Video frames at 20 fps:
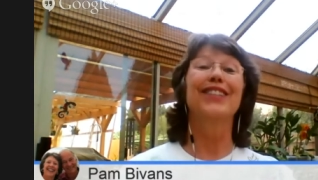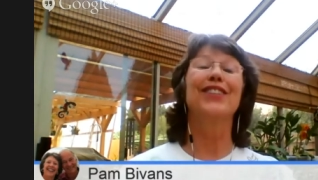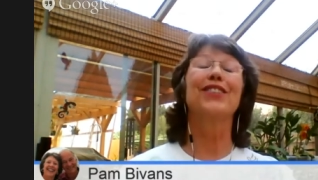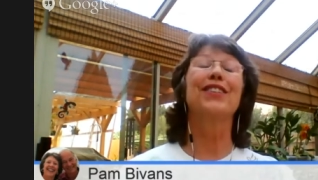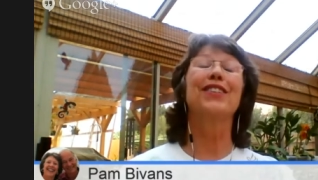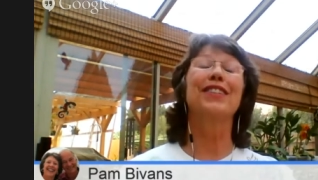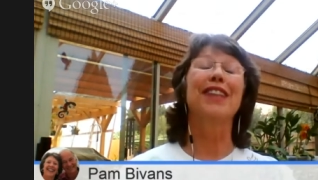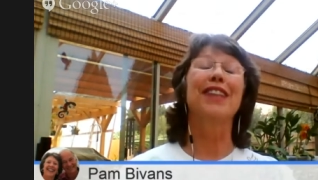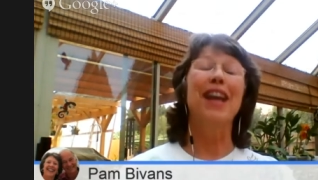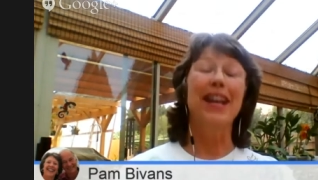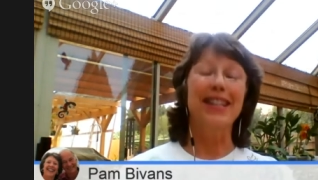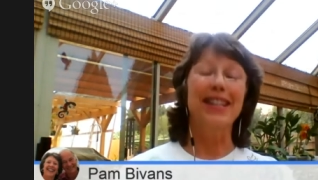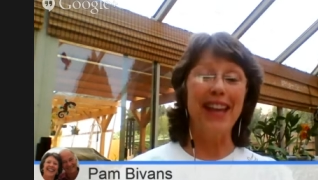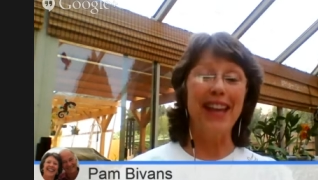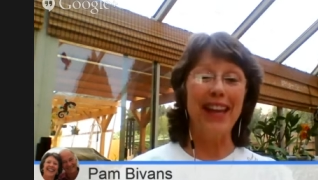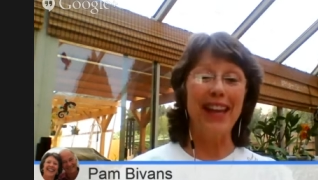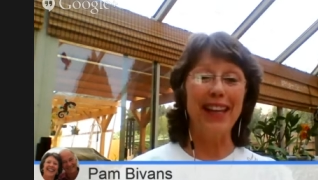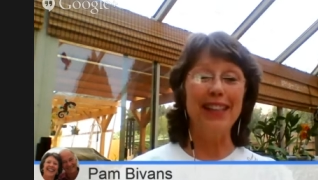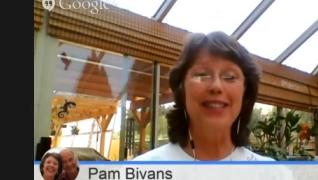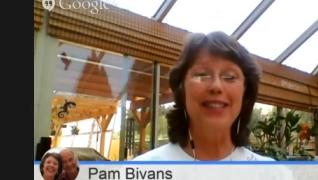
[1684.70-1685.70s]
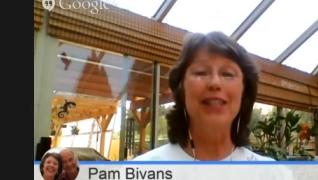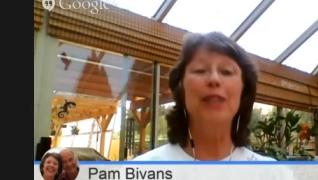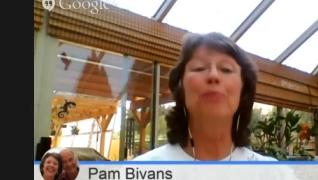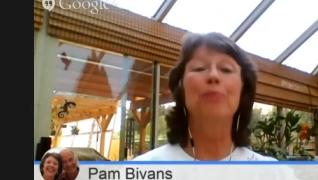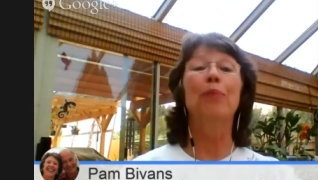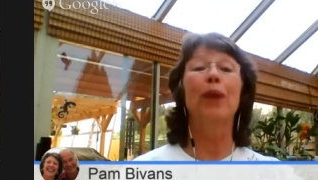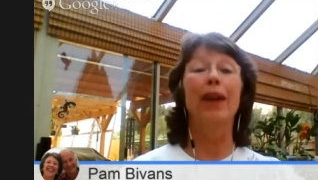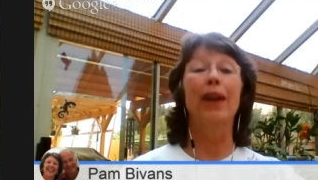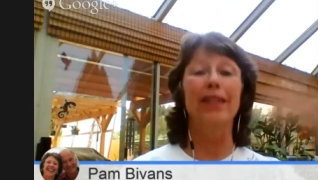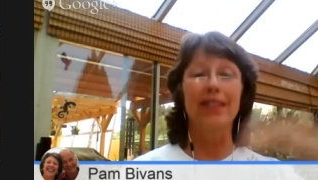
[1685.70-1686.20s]
so just take a deep
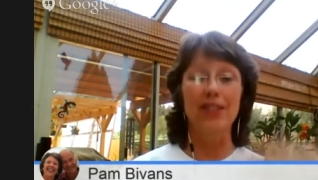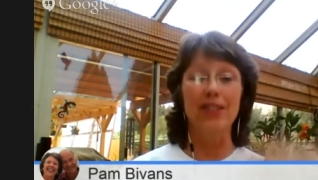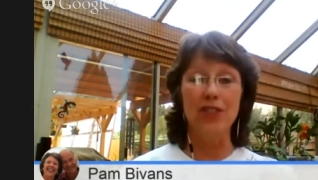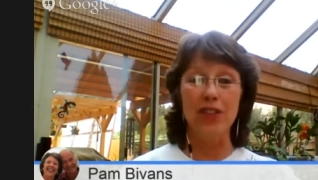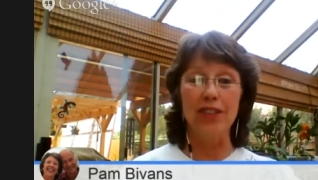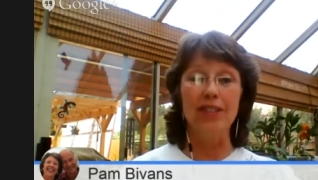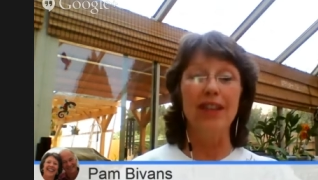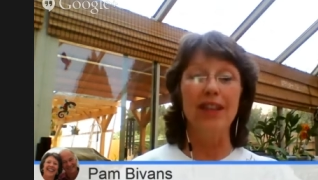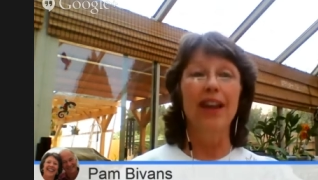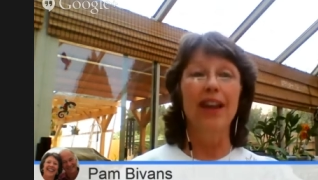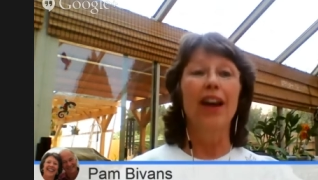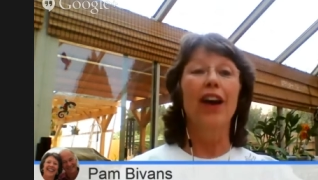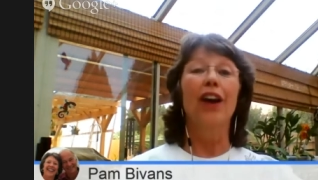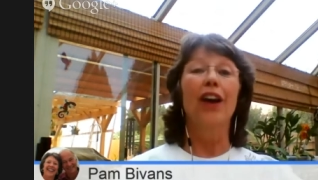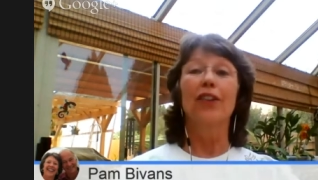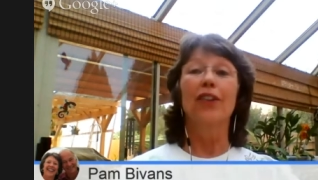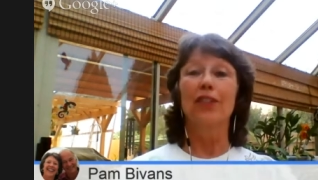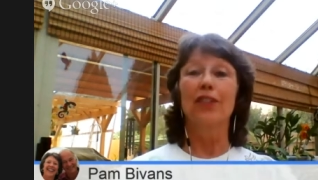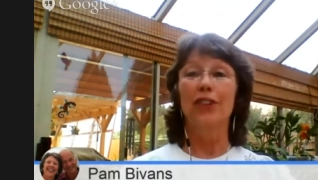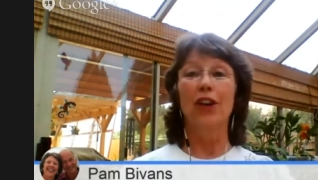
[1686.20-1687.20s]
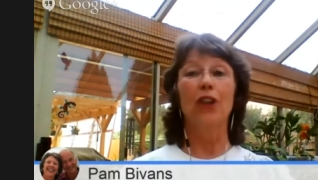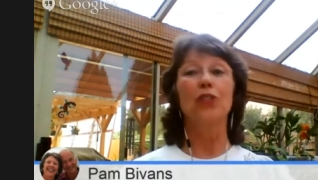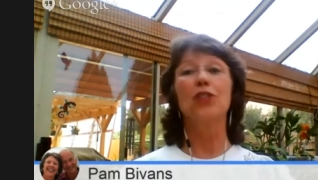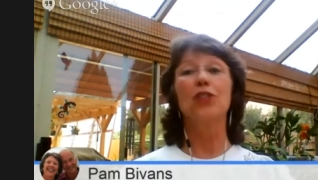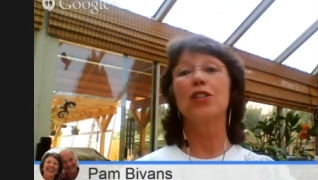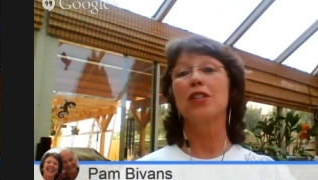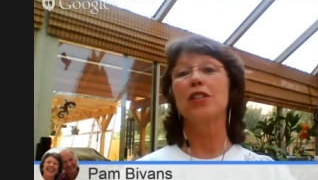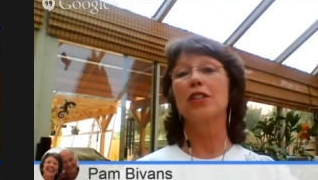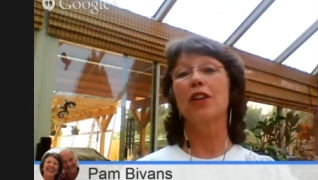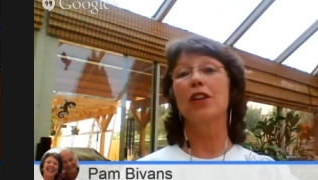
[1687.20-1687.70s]
breath and just go
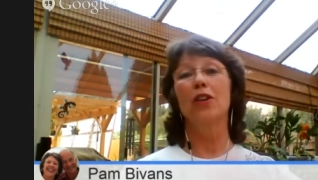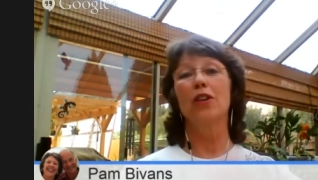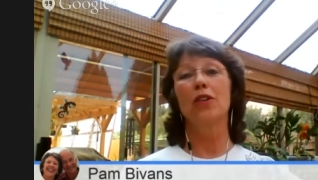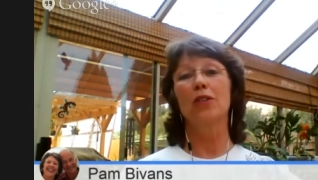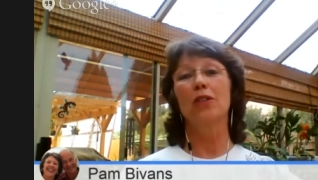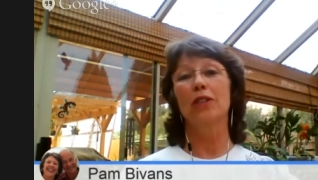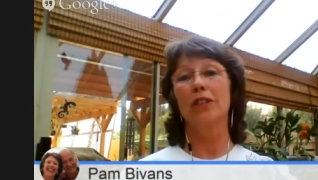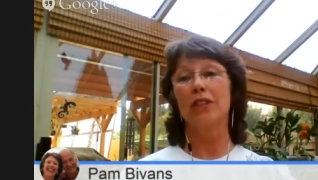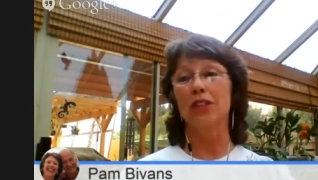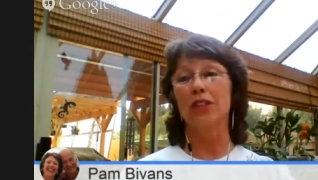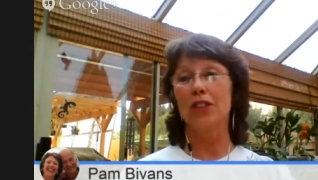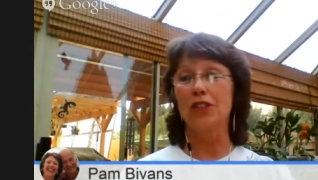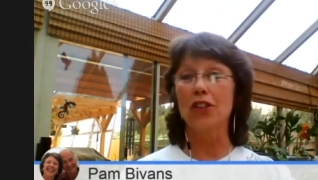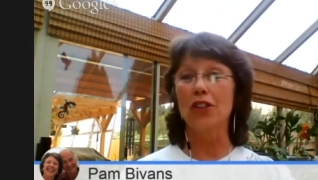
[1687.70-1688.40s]
slow.